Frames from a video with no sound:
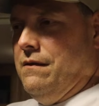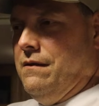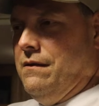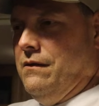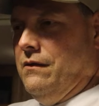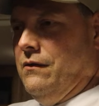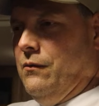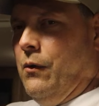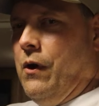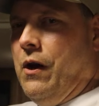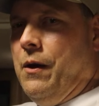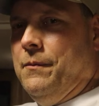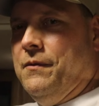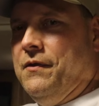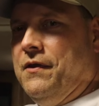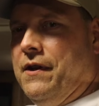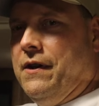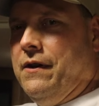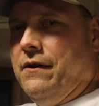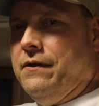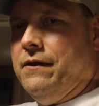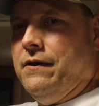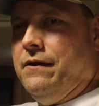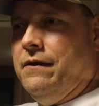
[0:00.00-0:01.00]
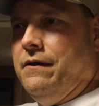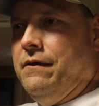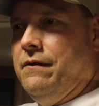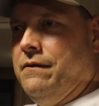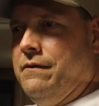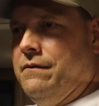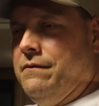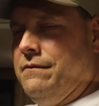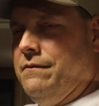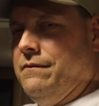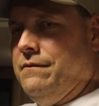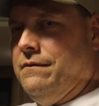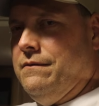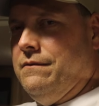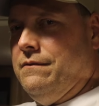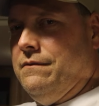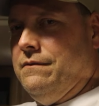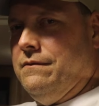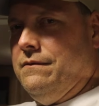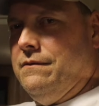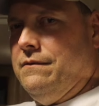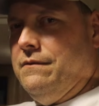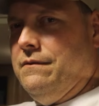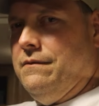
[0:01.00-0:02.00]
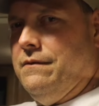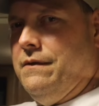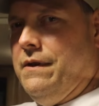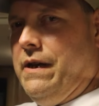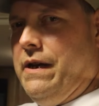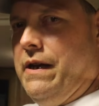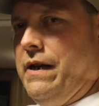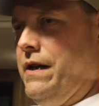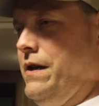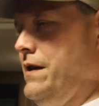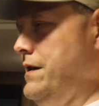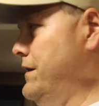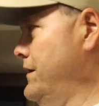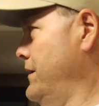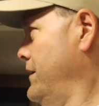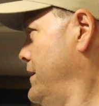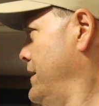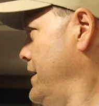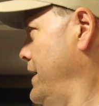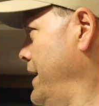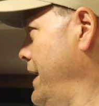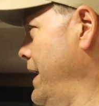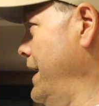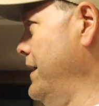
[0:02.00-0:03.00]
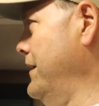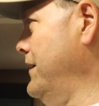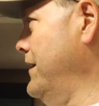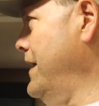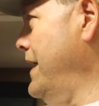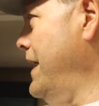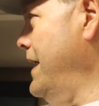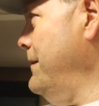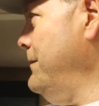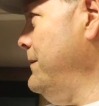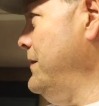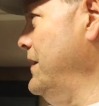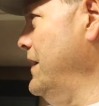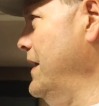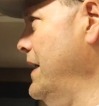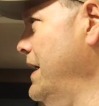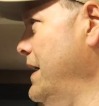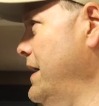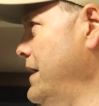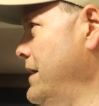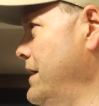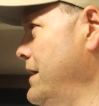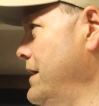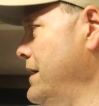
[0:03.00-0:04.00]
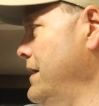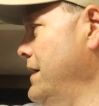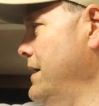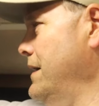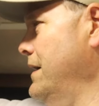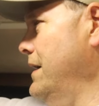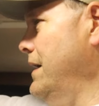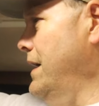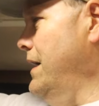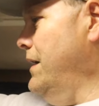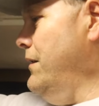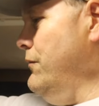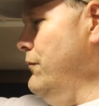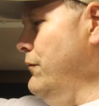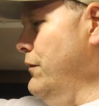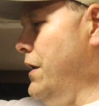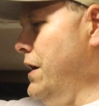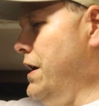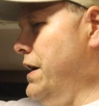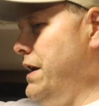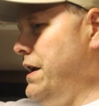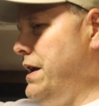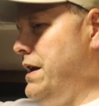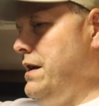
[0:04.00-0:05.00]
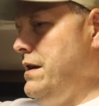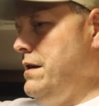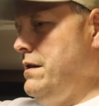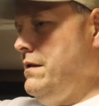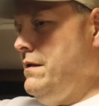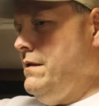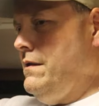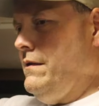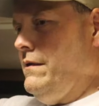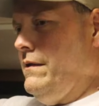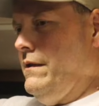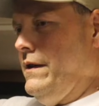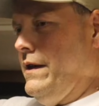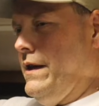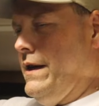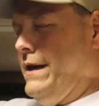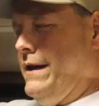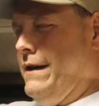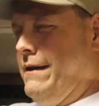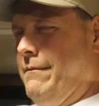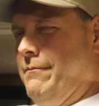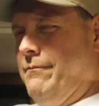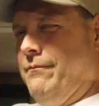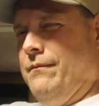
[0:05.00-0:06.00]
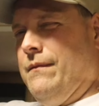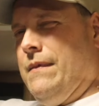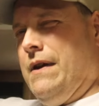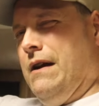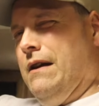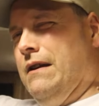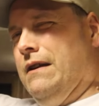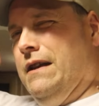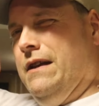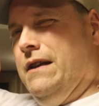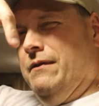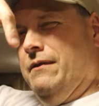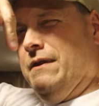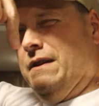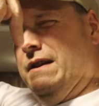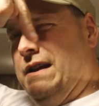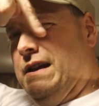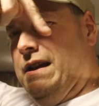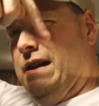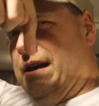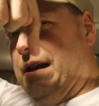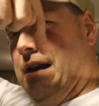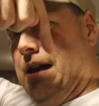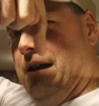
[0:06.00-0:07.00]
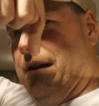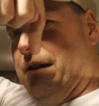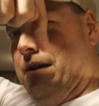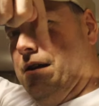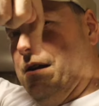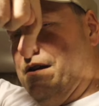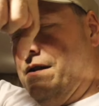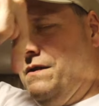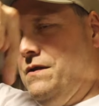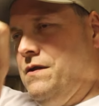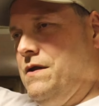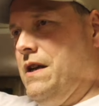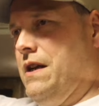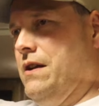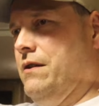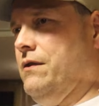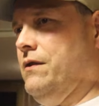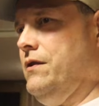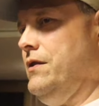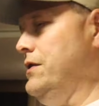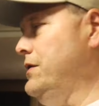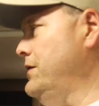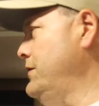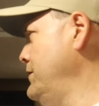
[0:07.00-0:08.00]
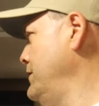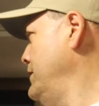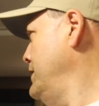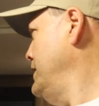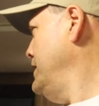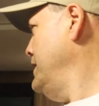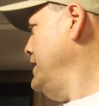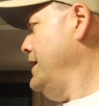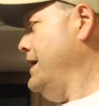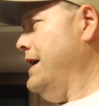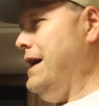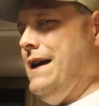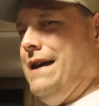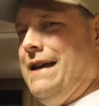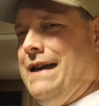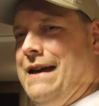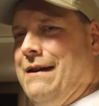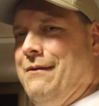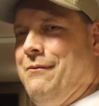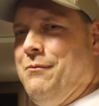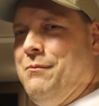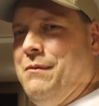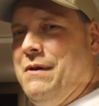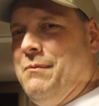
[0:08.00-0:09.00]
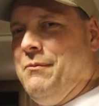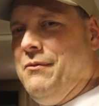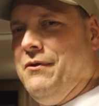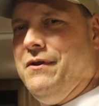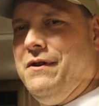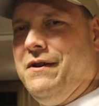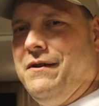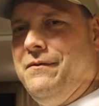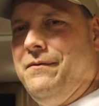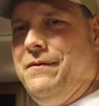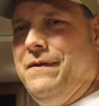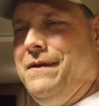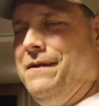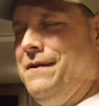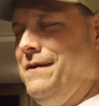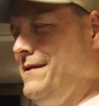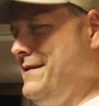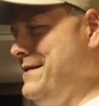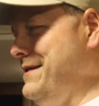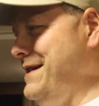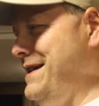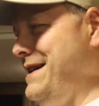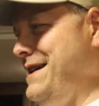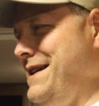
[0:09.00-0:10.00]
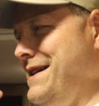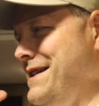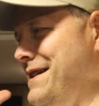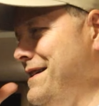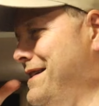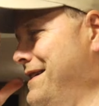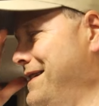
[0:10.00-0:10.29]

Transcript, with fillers: Swamp Stalker is the next campsite, and Ronnie Um, I'll a link down to his channel too. I can't remember it off. Yeah.